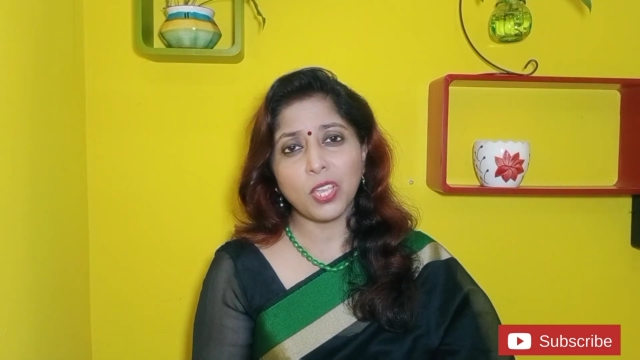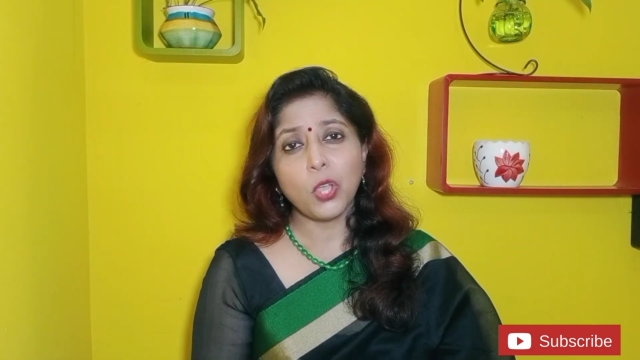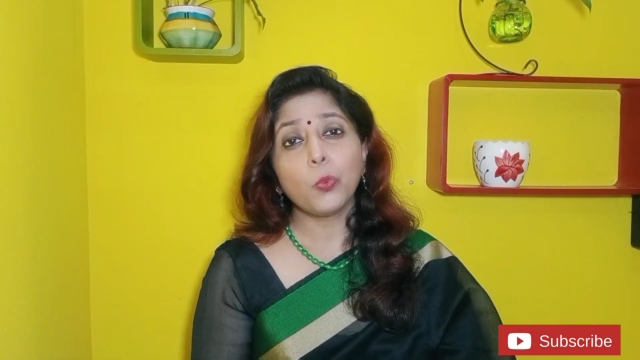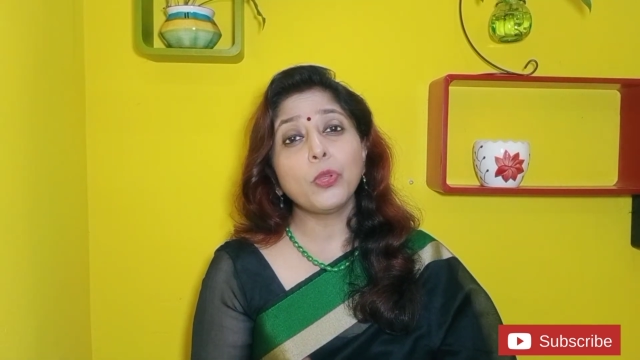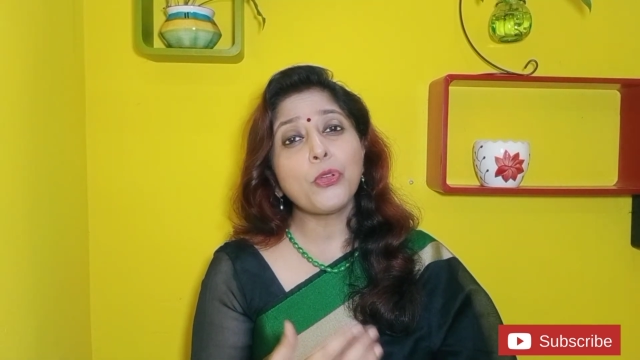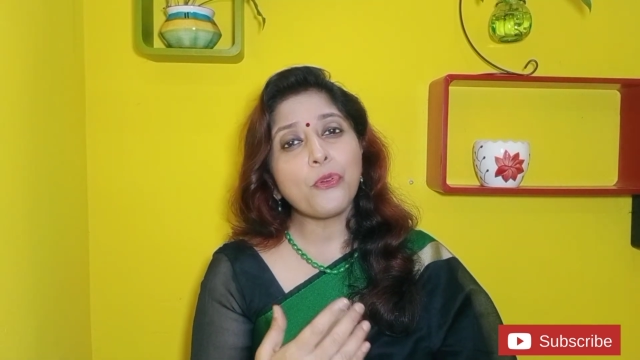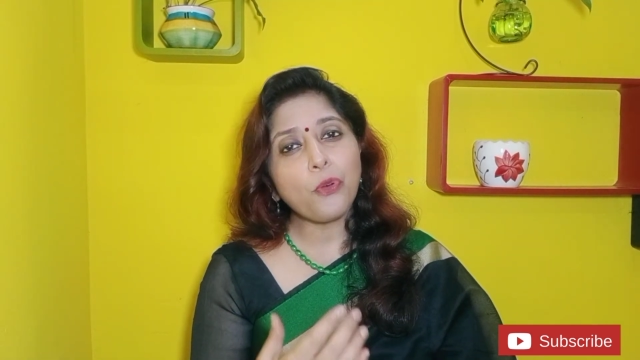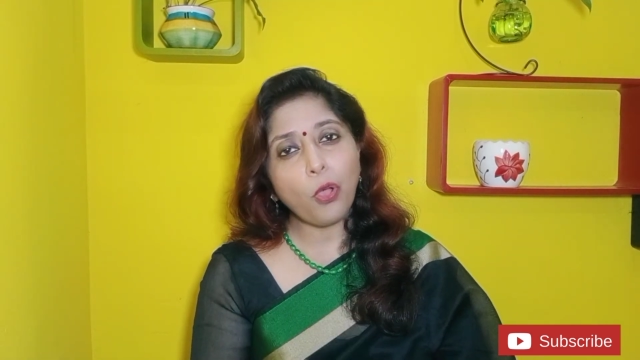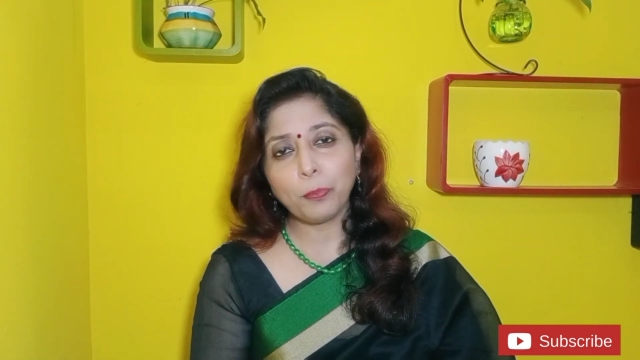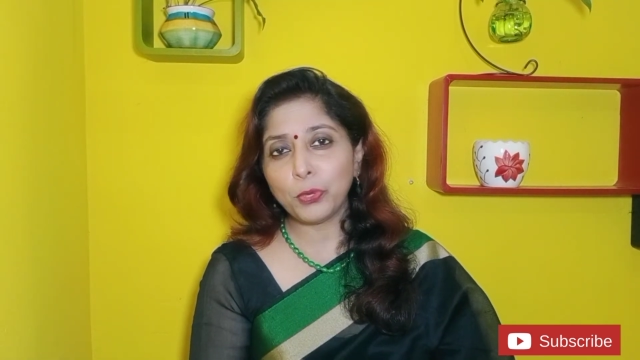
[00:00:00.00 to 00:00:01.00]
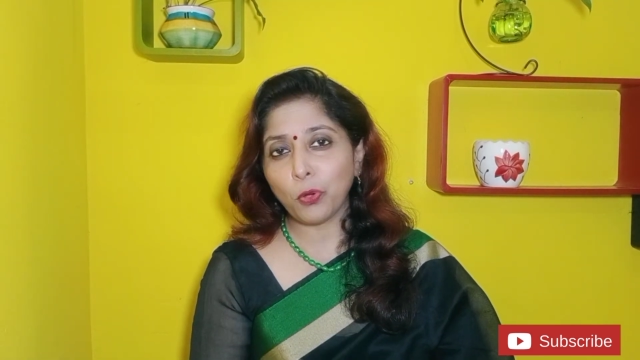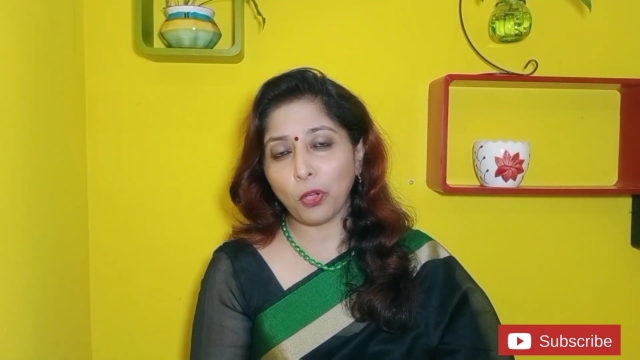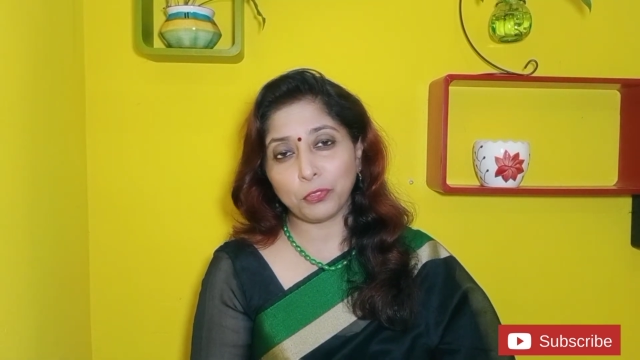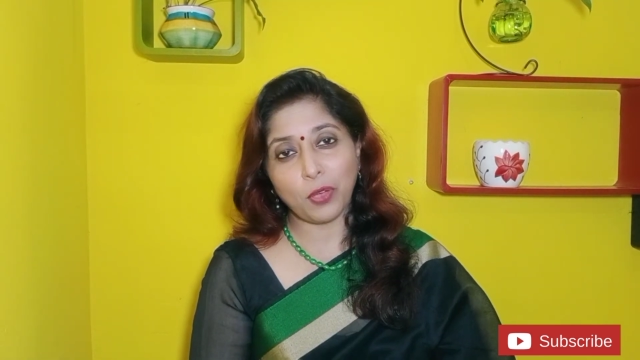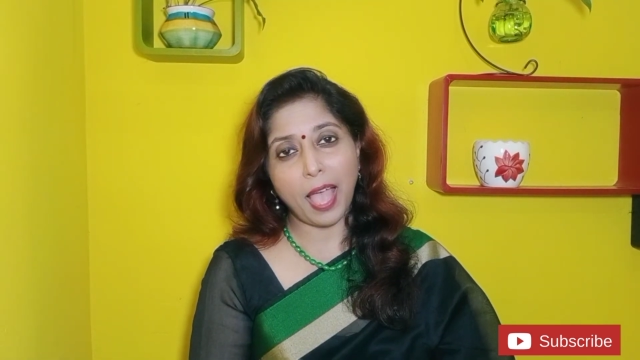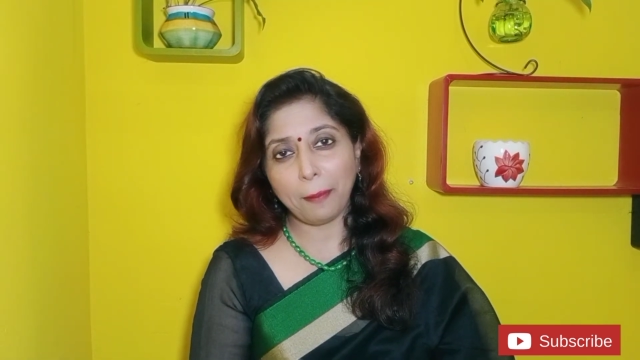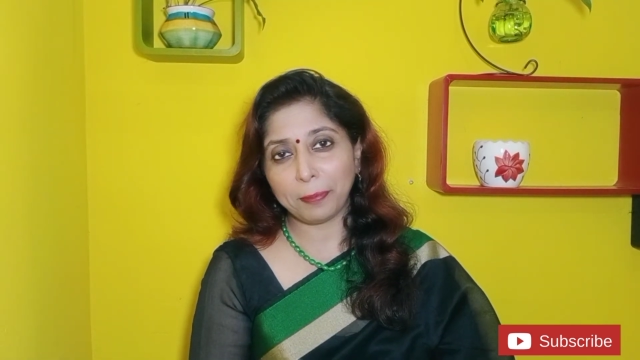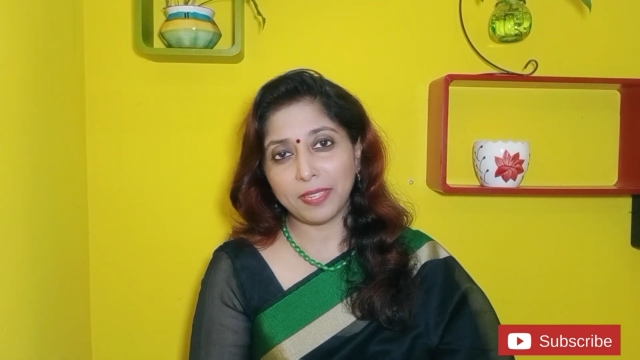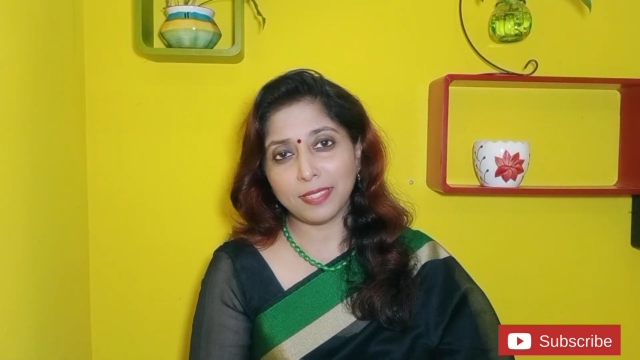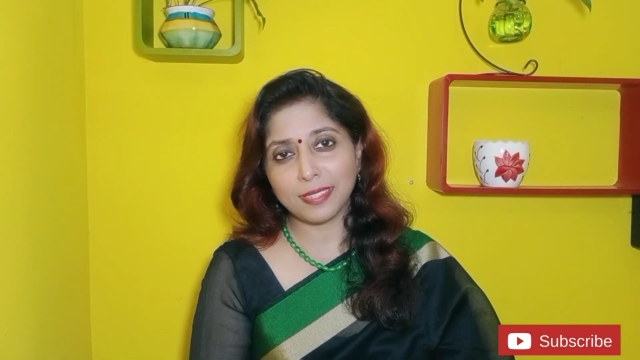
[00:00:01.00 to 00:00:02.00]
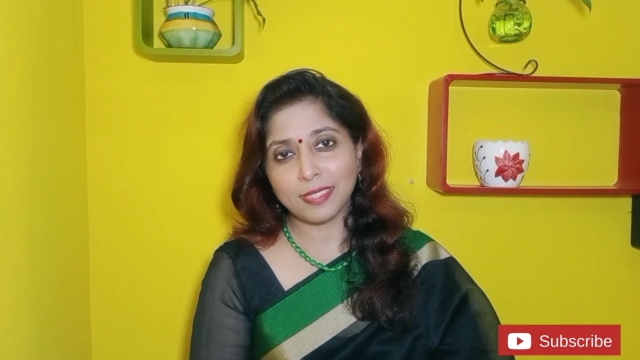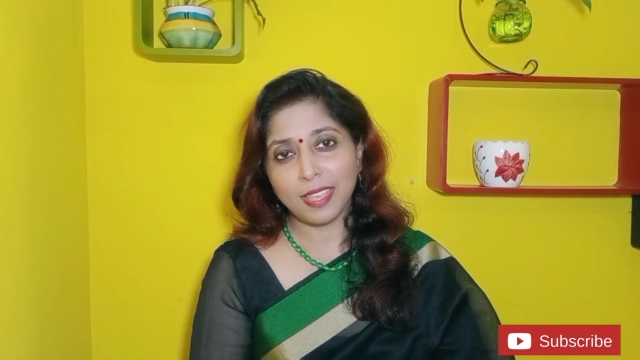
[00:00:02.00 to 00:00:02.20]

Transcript: will rob you of your happiness